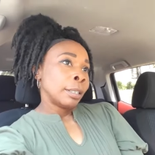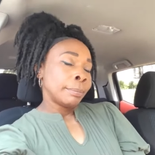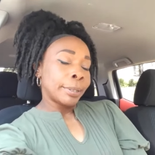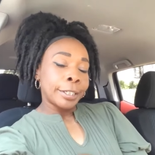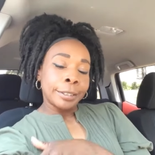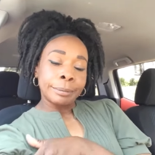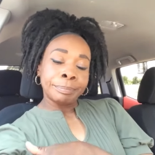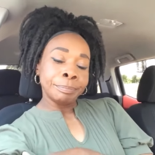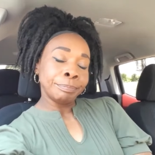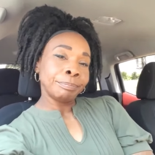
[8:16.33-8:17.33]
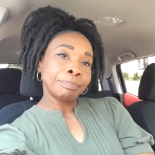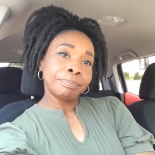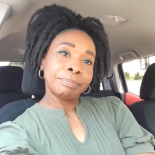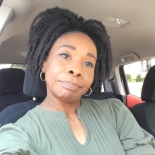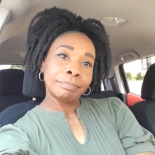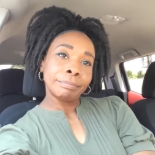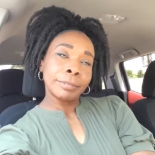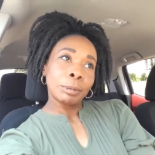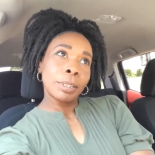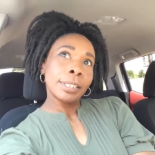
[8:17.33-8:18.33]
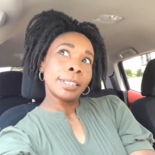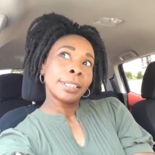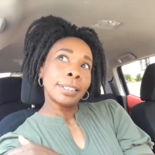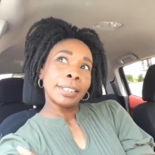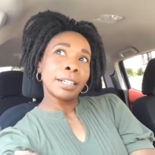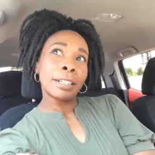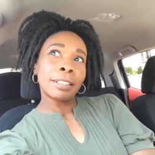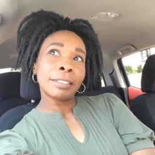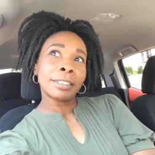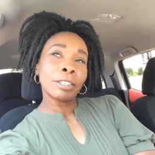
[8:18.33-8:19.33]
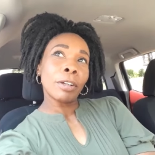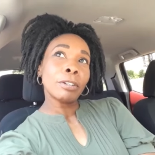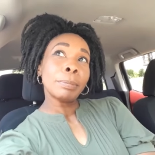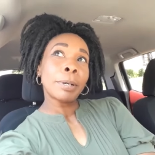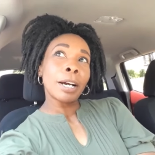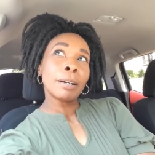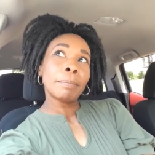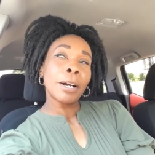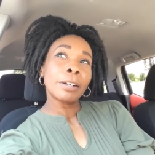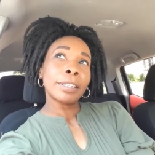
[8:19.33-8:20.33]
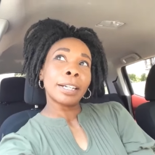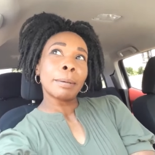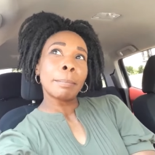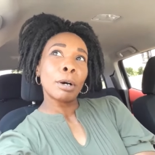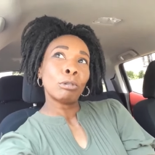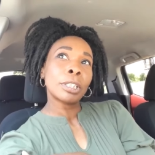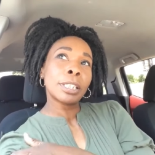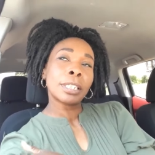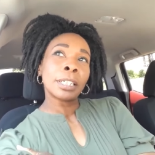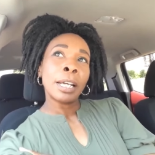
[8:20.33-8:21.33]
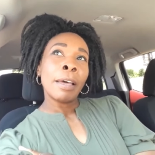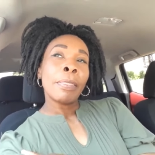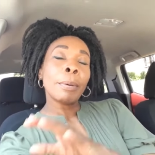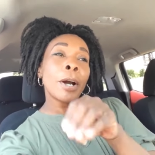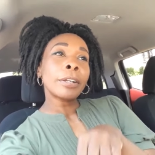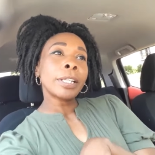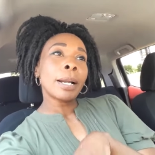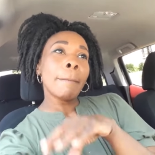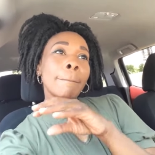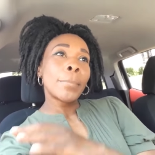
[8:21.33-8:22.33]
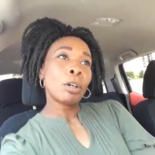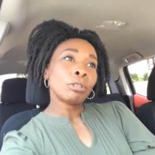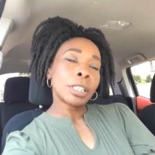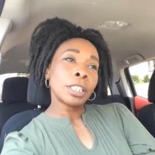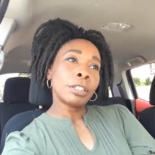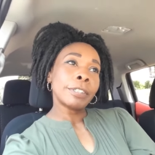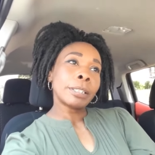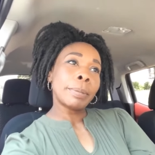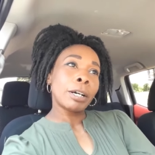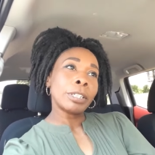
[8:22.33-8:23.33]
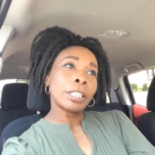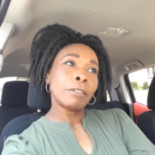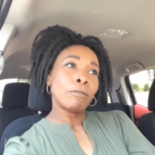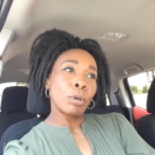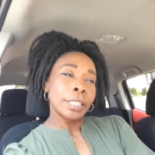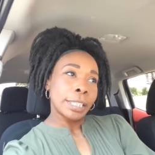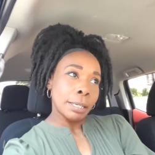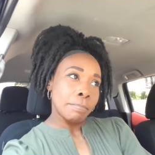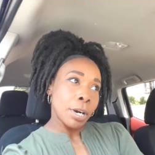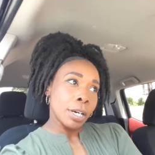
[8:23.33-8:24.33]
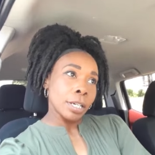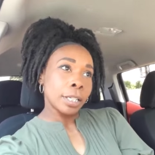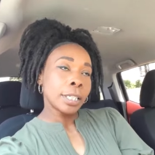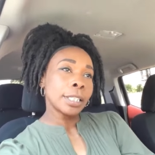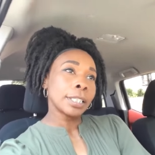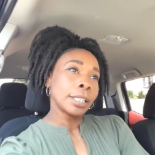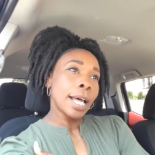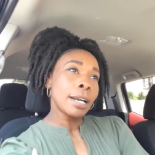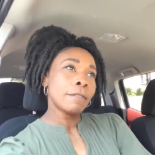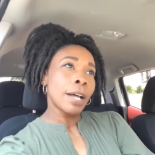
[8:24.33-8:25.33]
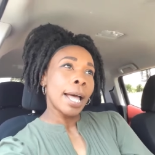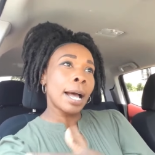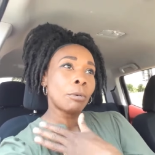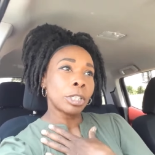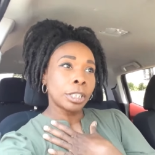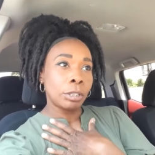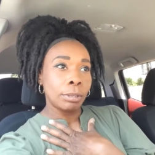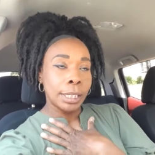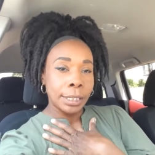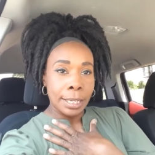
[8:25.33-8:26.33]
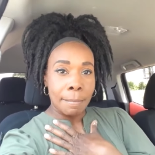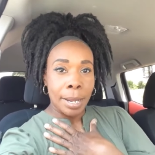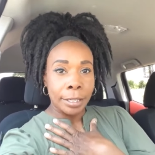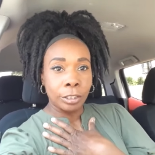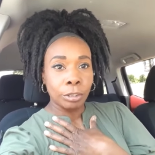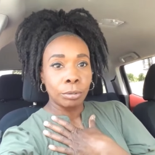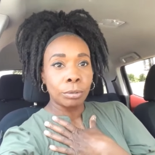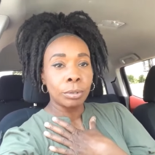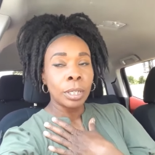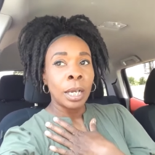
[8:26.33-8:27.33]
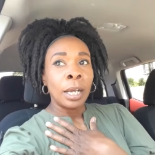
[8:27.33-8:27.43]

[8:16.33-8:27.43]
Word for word: But we'll see y'all so the only part part that i'm most the part that i'm most nervous about is the voicing part because a lot of our students at my school